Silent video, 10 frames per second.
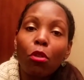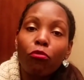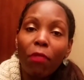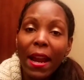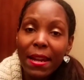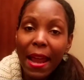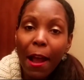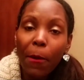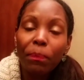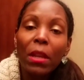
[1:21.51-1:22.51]
So right
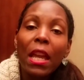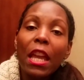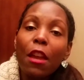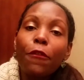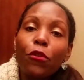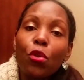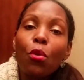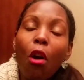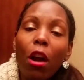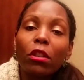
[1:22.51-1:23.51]
now, if
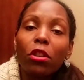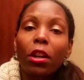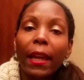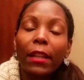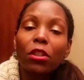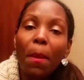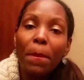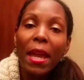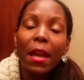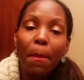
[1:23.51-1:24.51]
you are looking to
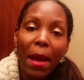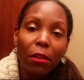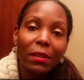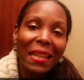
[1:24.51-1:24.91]
make about